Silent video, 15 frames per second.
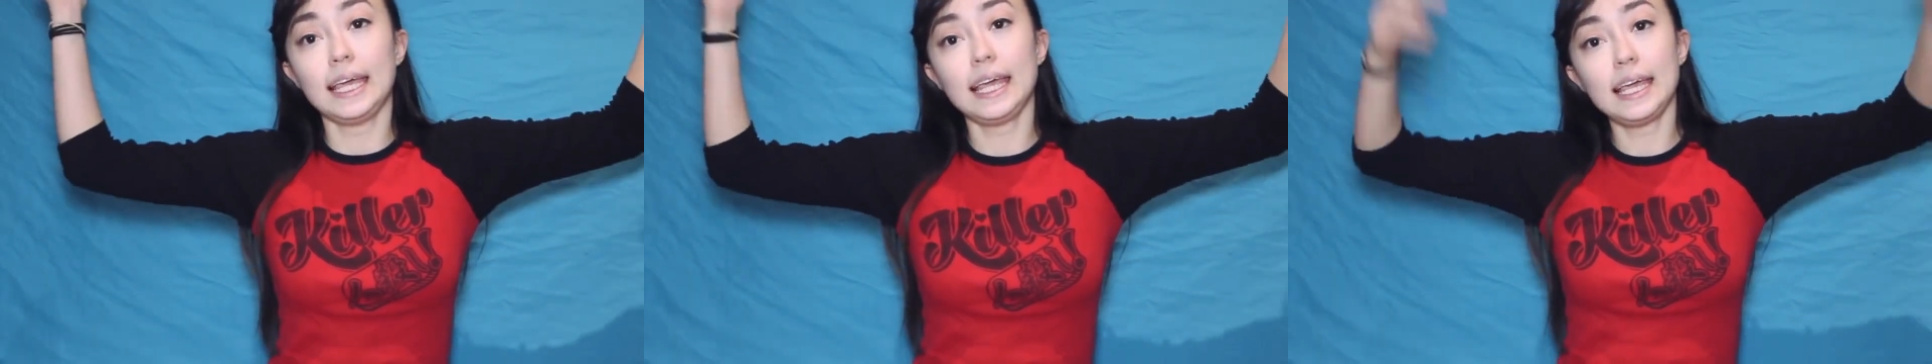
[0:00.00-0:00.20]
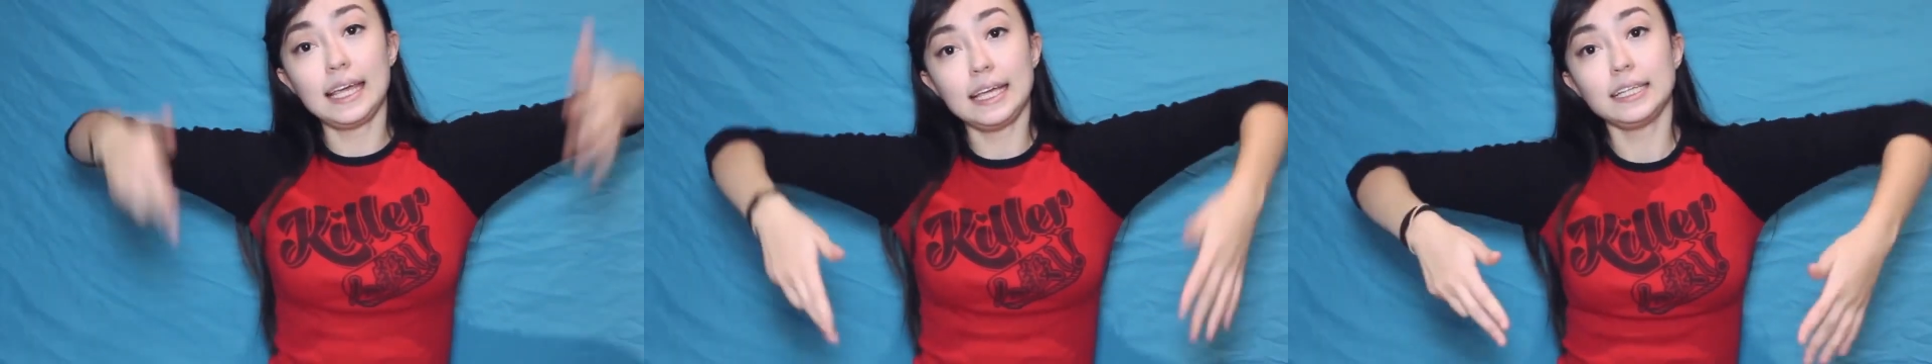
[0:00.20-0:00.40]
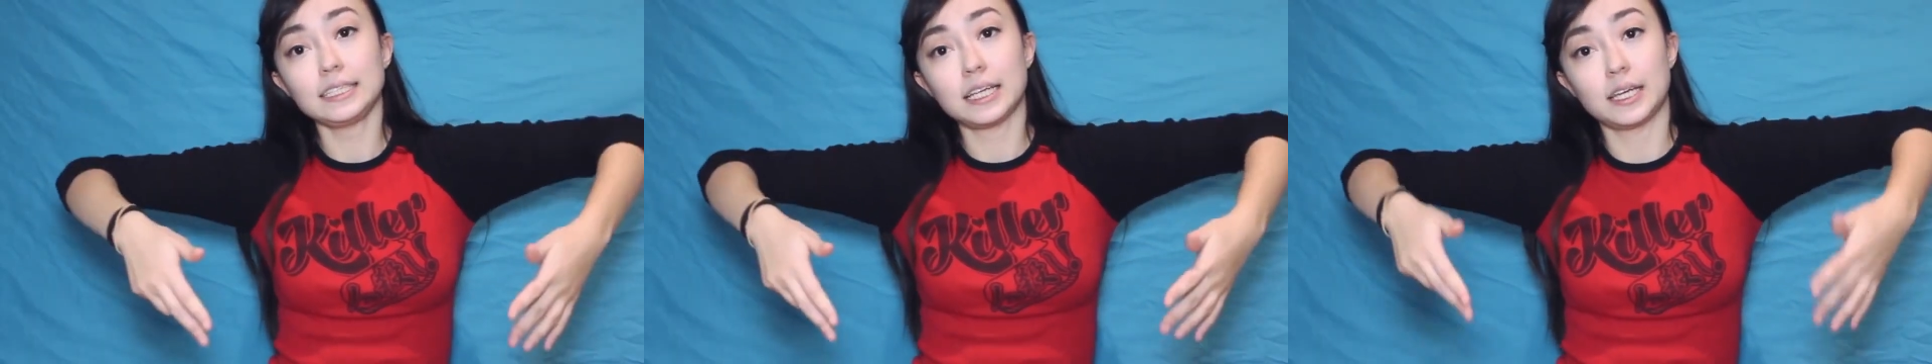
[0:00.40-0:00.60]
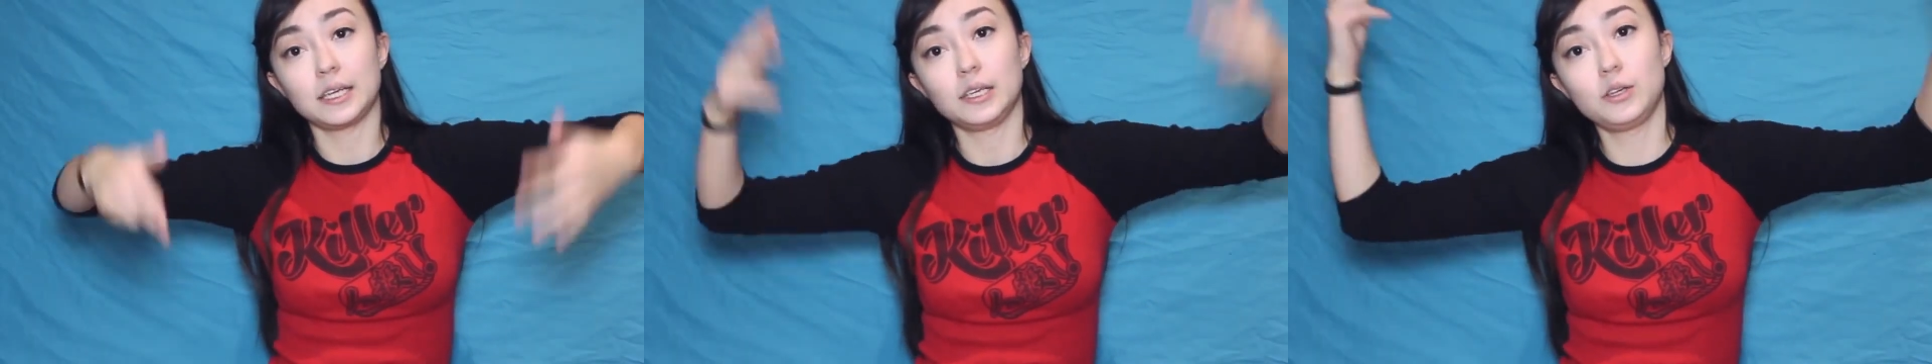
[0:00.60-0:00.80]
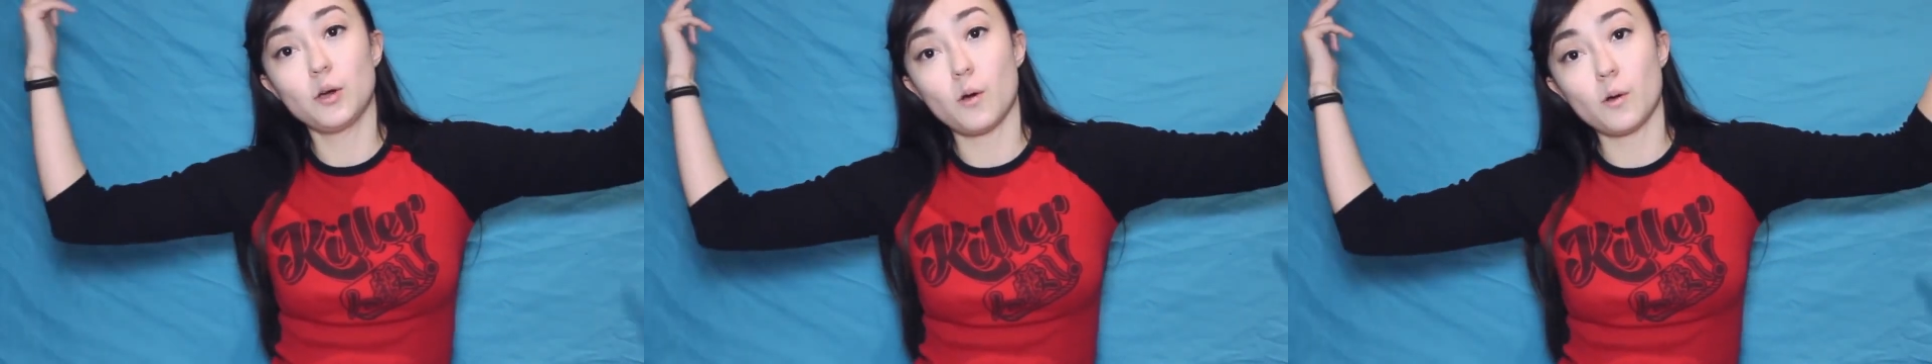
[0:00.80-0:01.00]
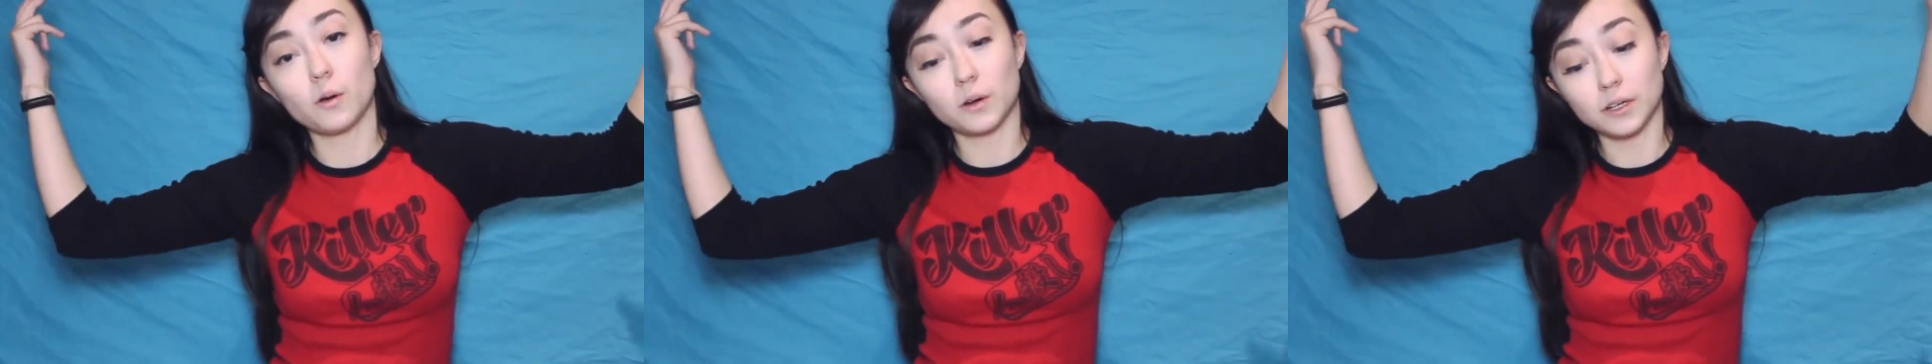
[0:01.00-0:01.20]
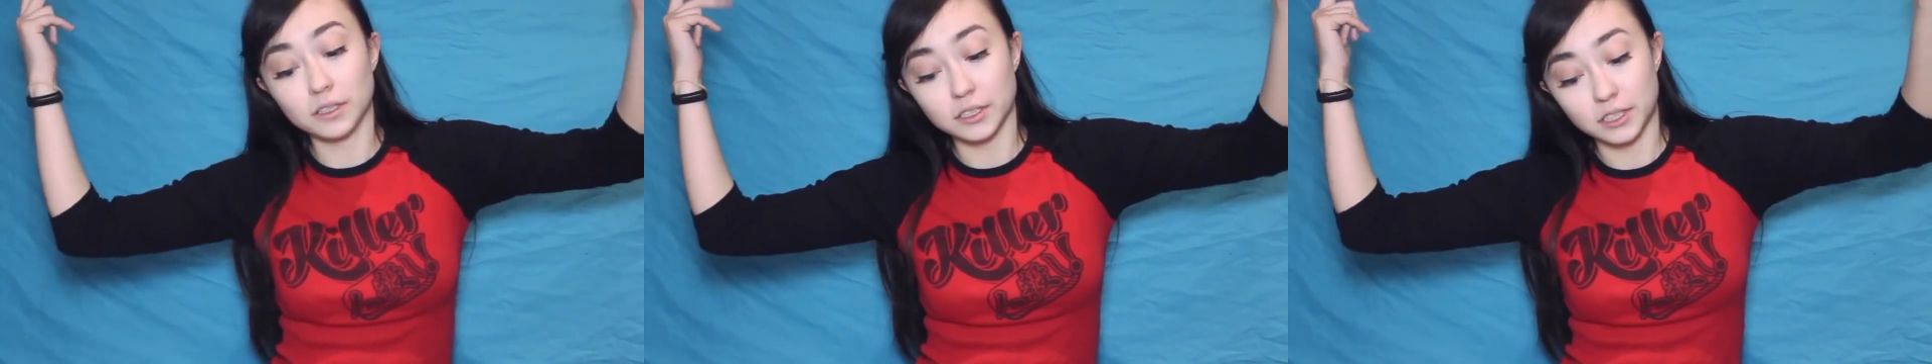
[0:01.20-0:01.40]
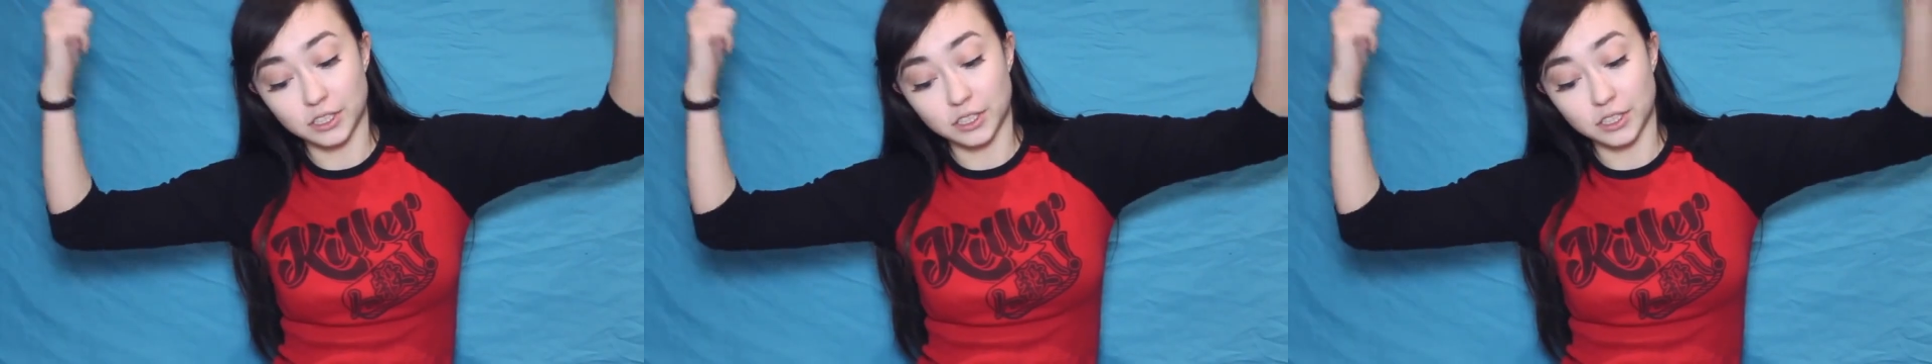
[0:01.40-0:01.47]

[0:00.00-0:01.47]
eat your